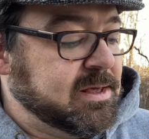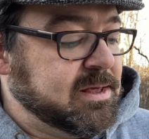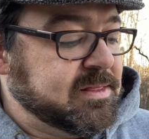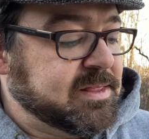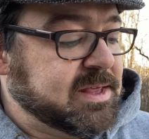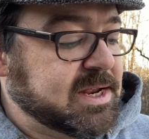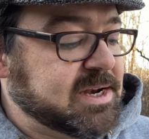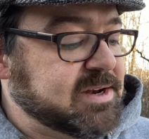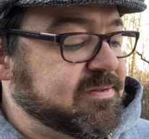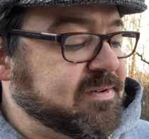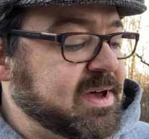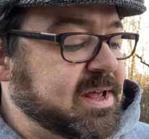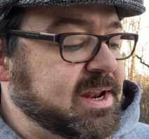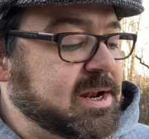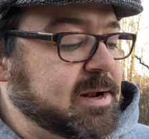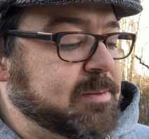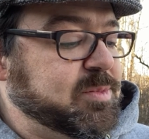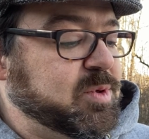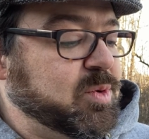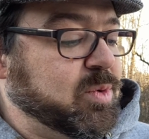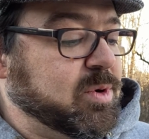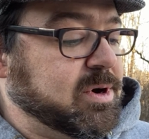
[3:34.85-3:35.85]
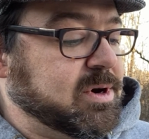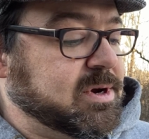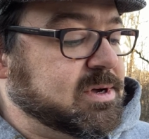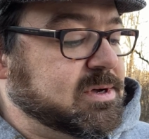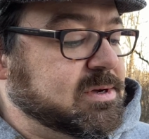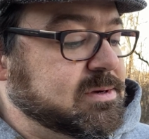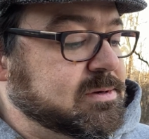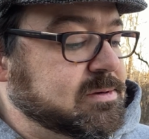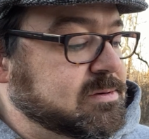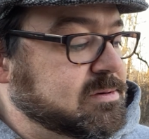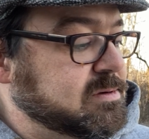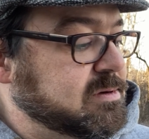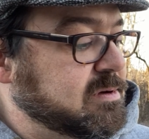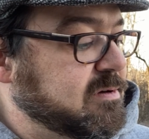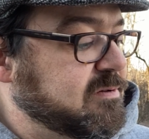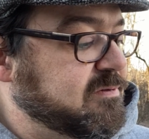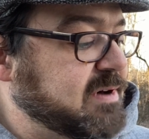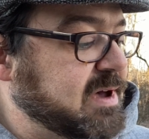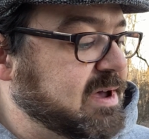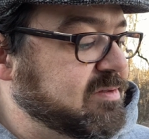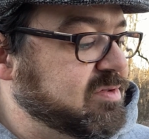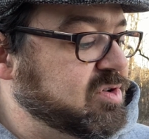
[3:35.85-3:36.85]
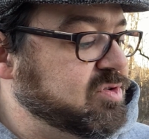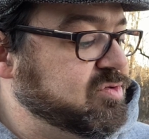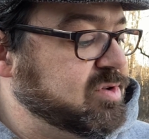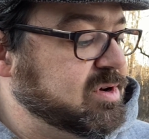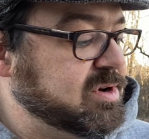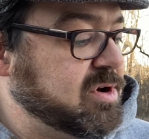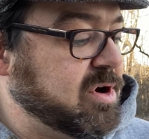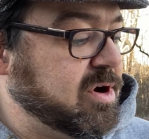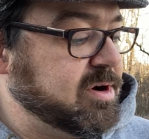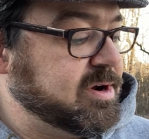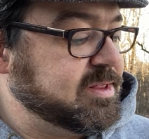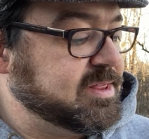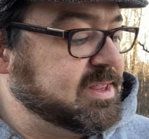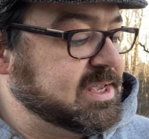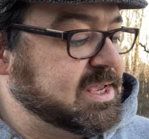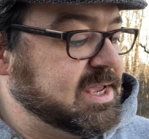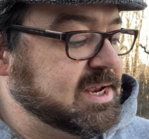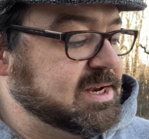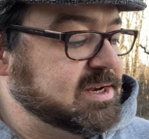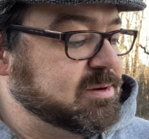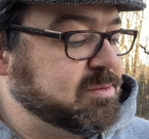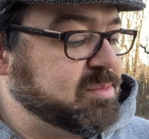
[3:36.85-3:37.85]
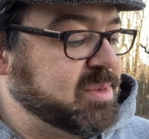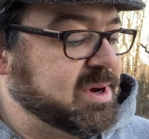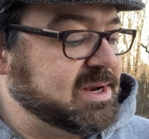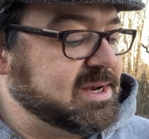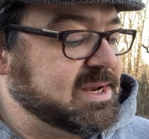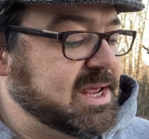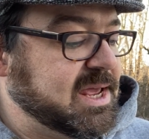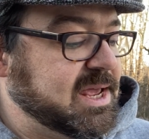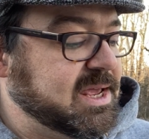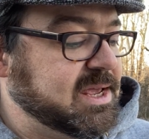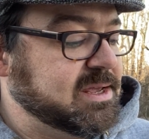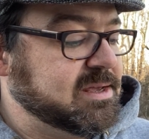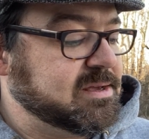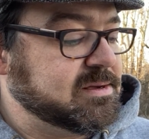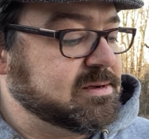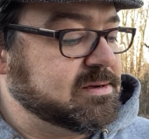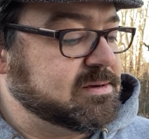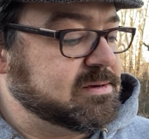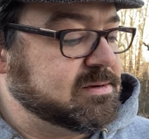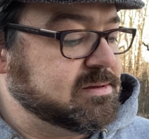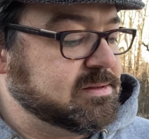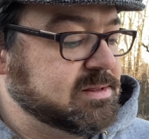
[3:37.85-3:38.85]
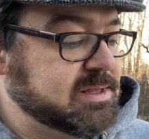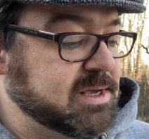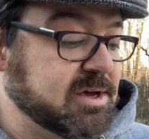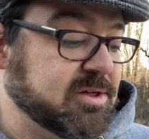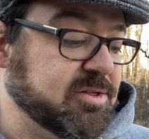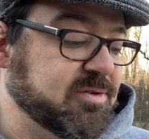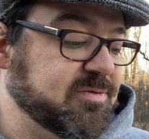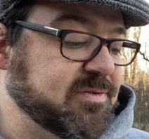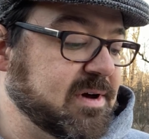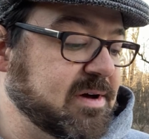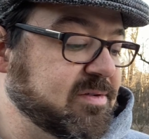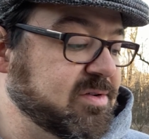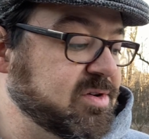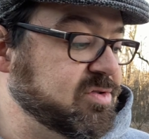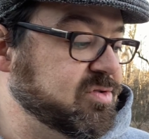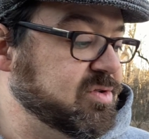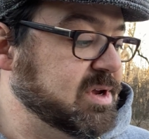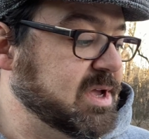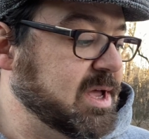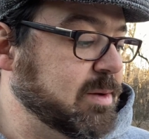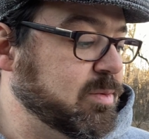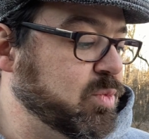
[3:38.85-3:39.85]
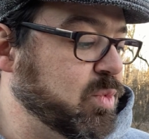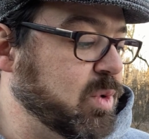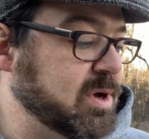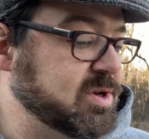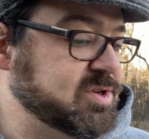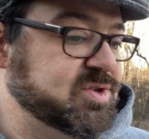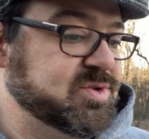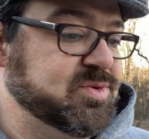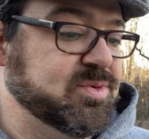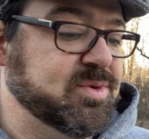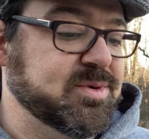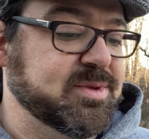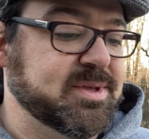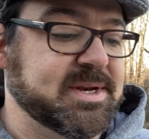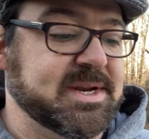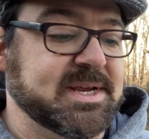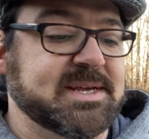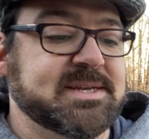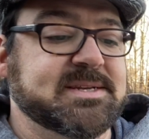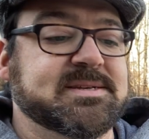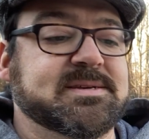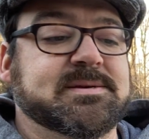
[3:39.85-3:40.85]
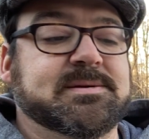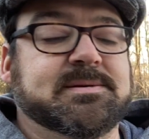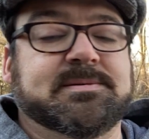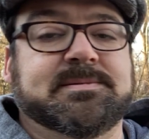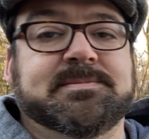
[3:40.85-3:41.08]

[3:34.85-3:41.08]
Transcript: They divided up the work. 500 guarded the kingdom by day. The other 500 kept watch through the night.